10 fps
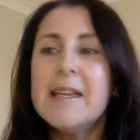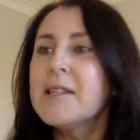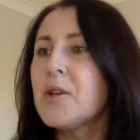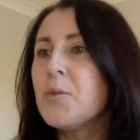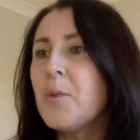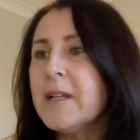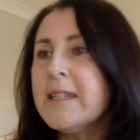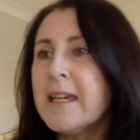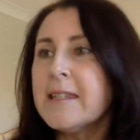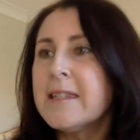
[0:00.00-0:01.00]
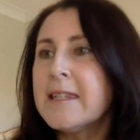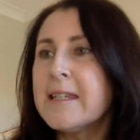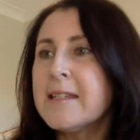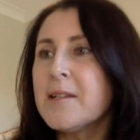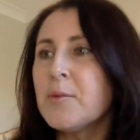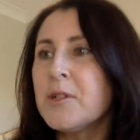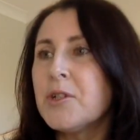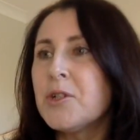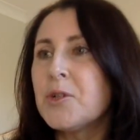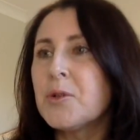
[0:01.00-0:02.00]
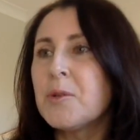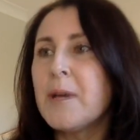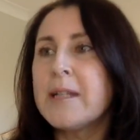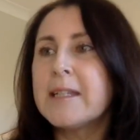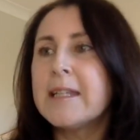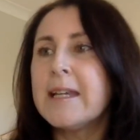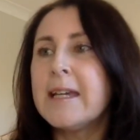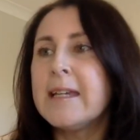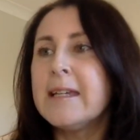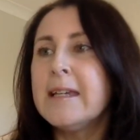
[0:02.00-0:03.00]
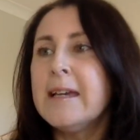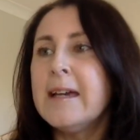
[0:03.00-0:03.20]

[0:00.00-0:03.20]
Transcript: So one of the other things I wanted to talk about today